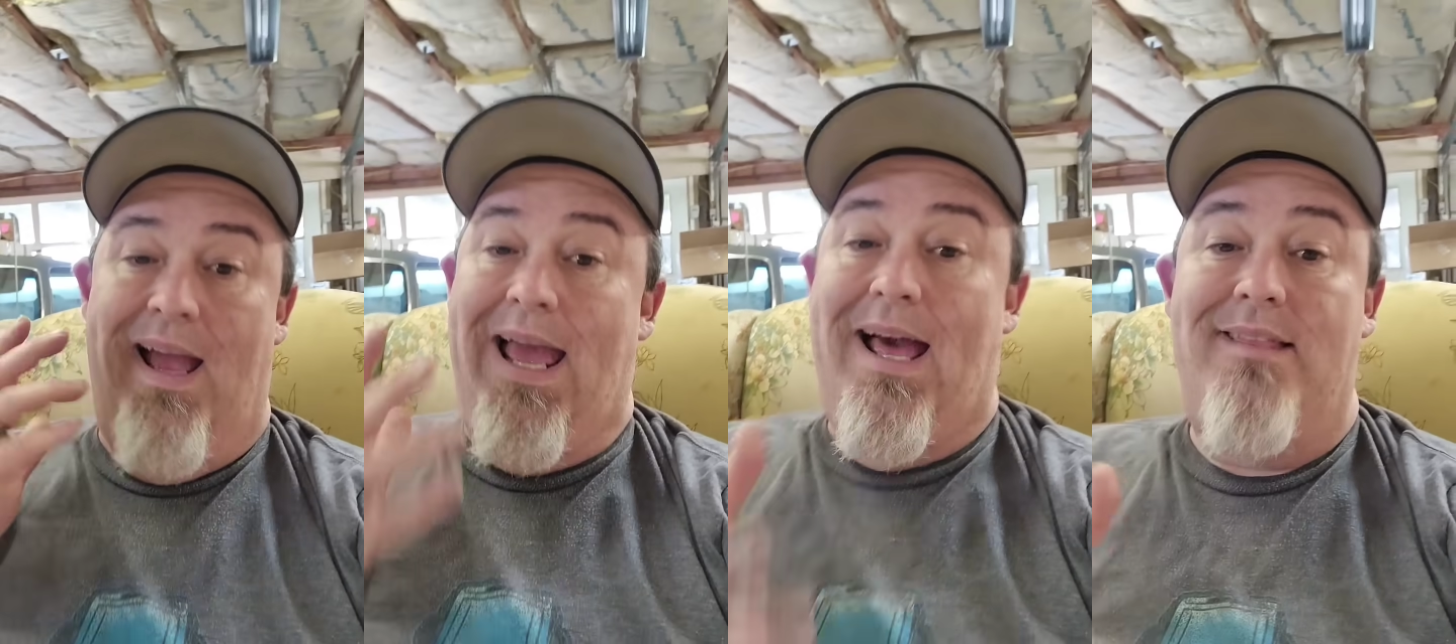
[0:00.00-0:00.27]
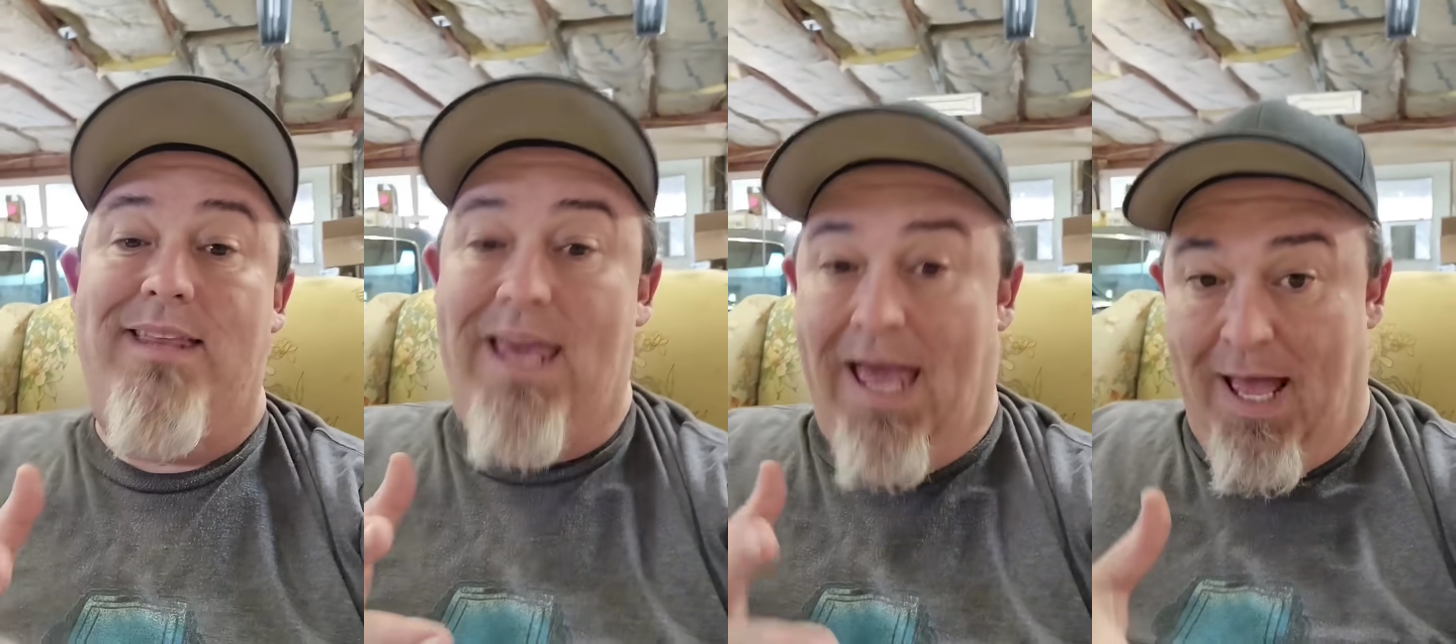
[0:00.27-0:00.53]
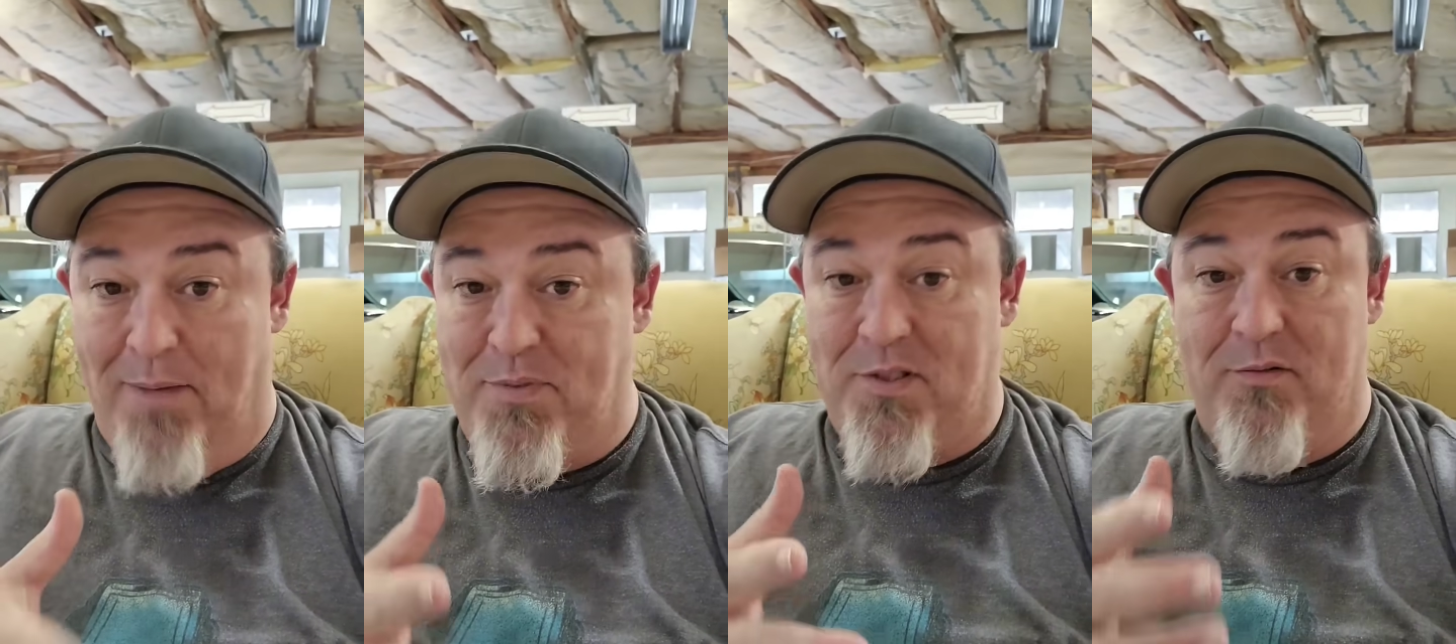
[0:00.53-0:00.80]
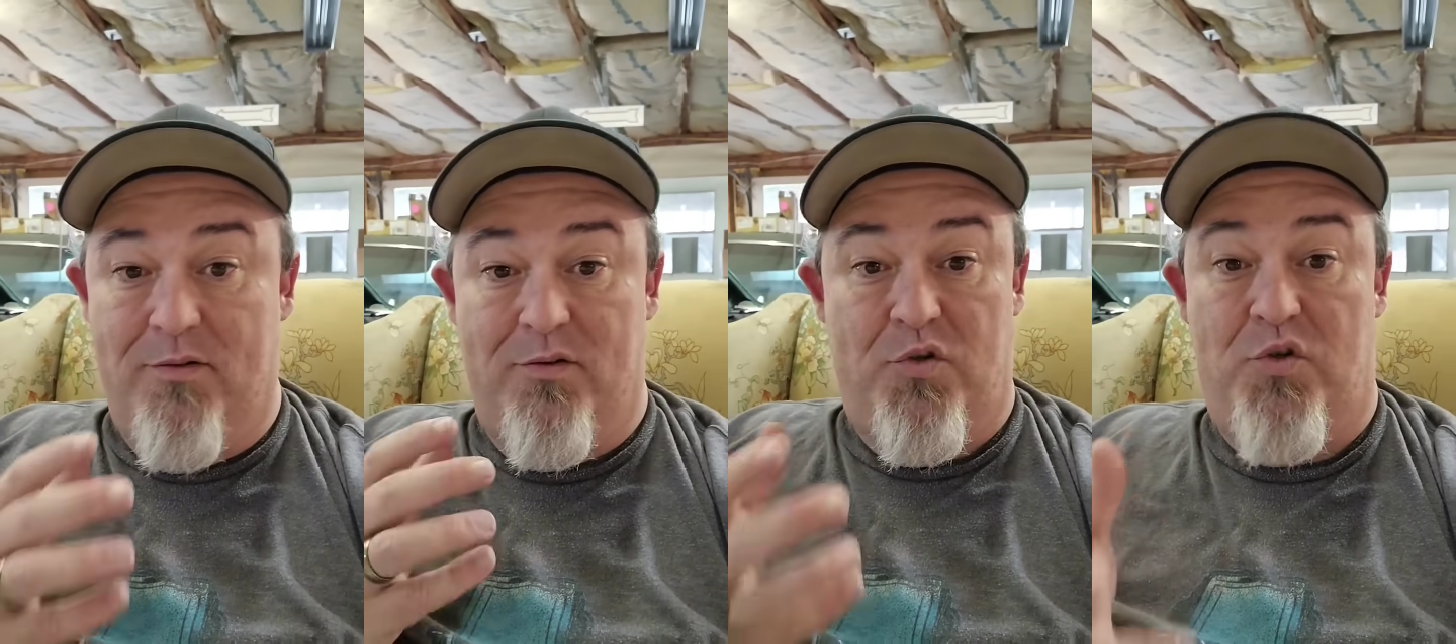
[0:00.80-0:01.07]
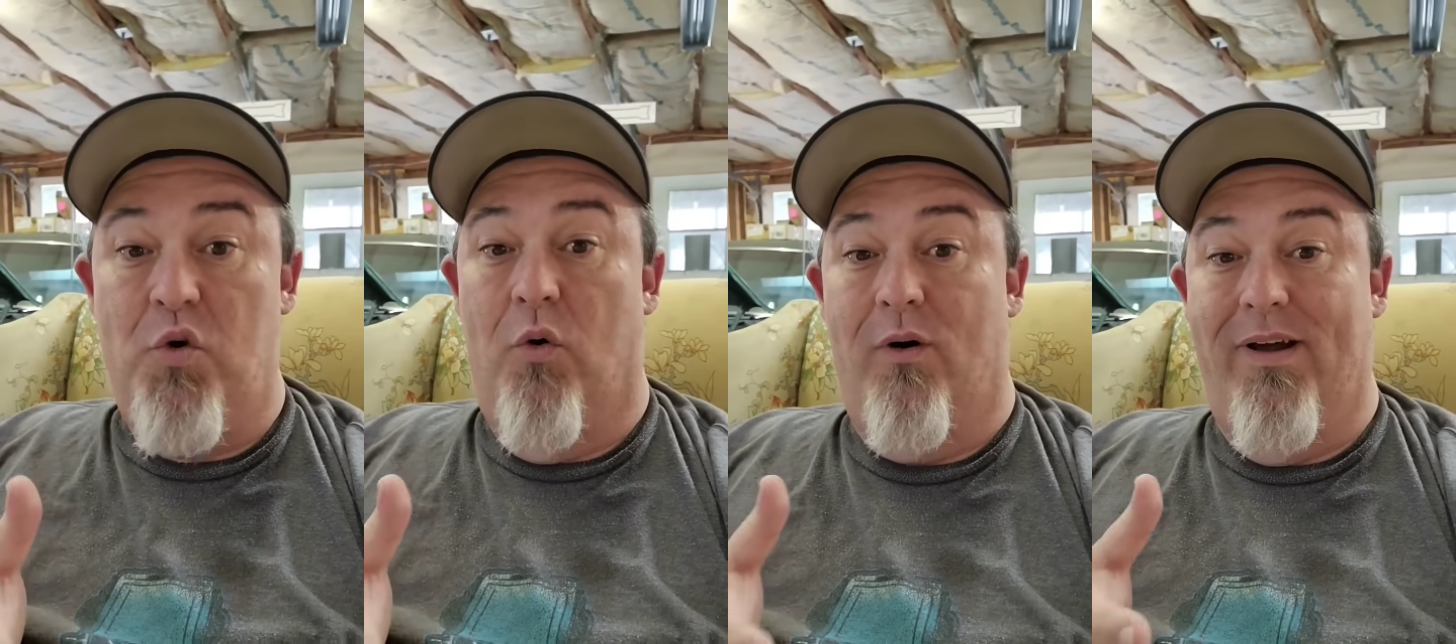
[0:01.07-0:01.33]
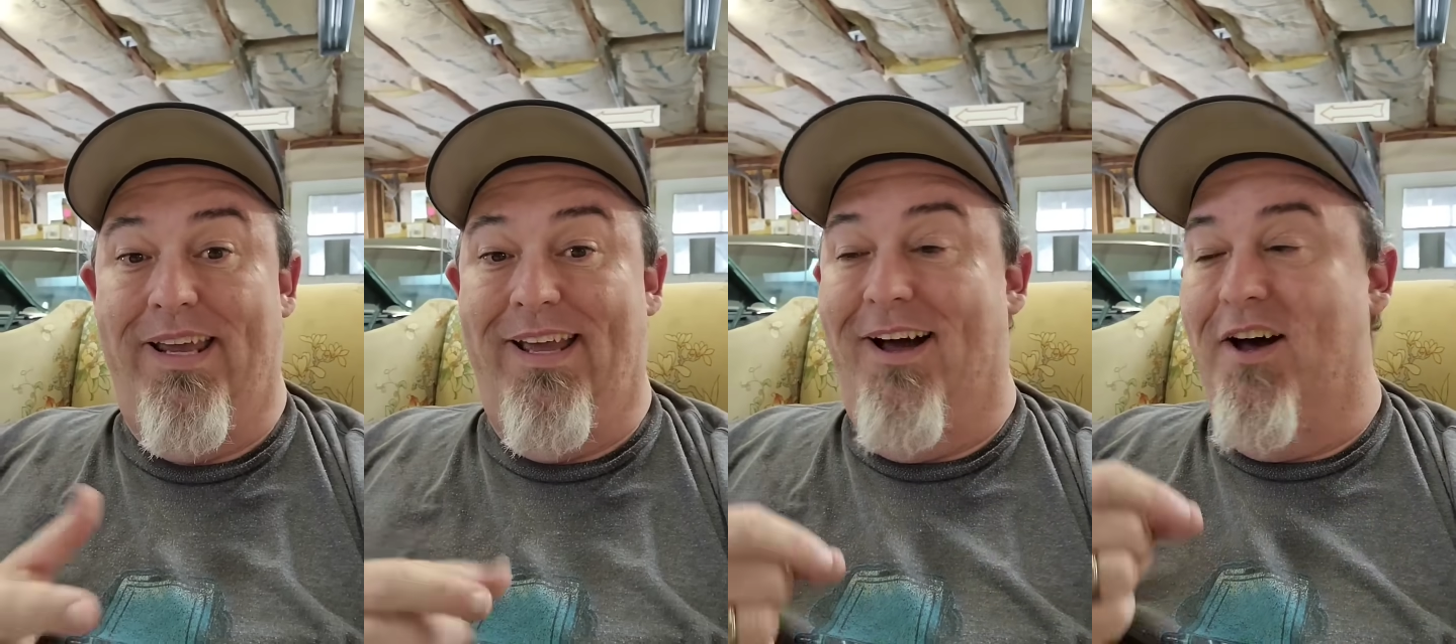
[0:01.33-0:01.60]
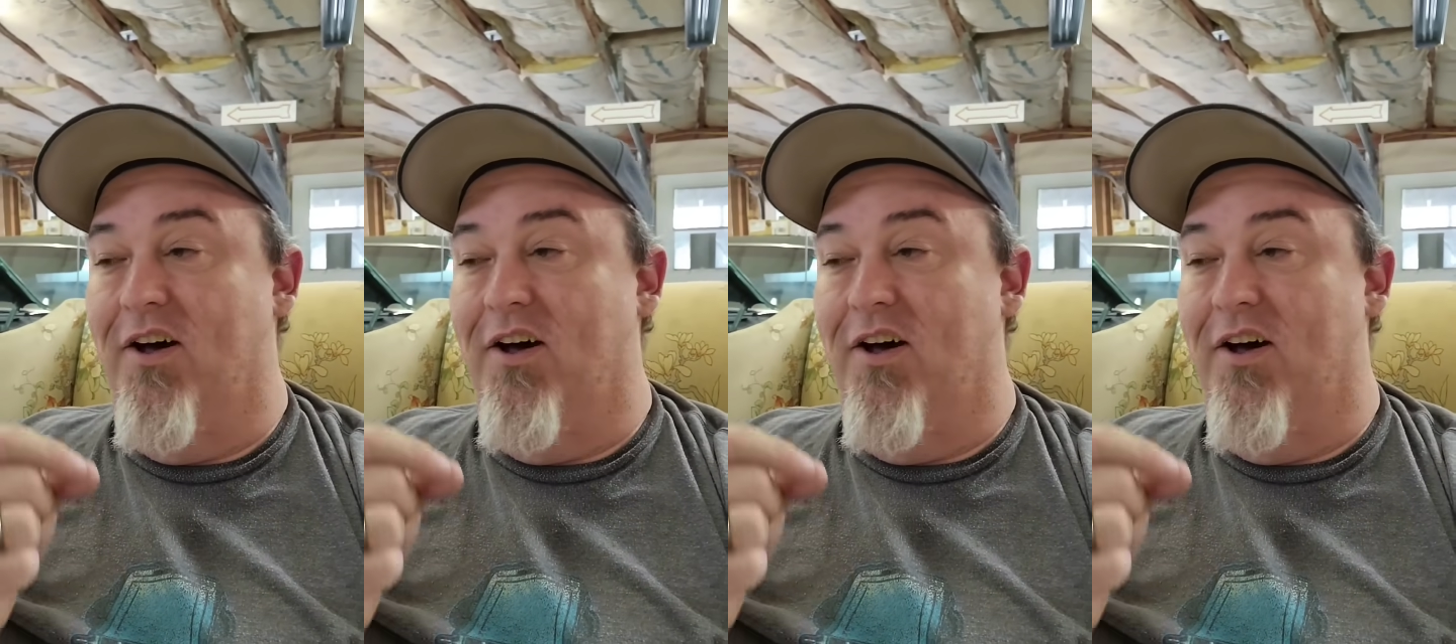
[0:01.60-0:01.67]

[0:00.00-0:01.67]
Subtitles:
I had the absolute joy